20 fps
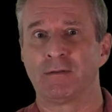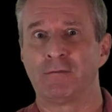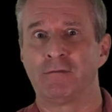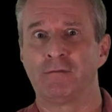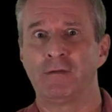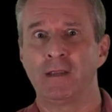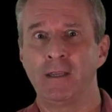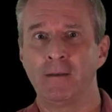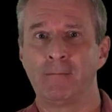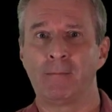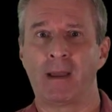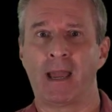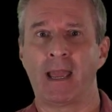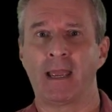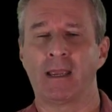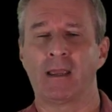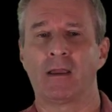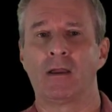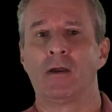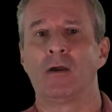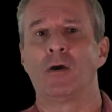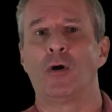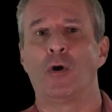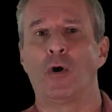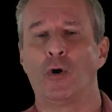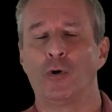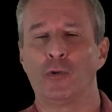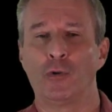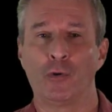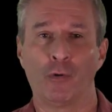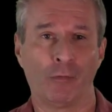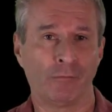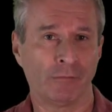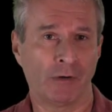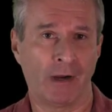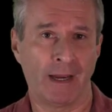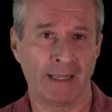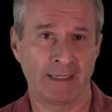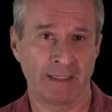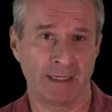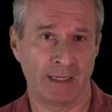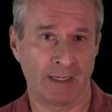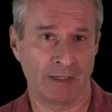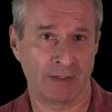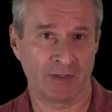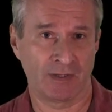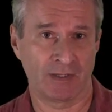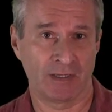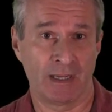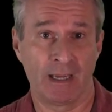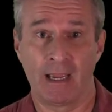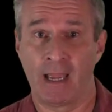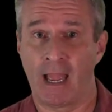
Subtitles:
feedback on your writings.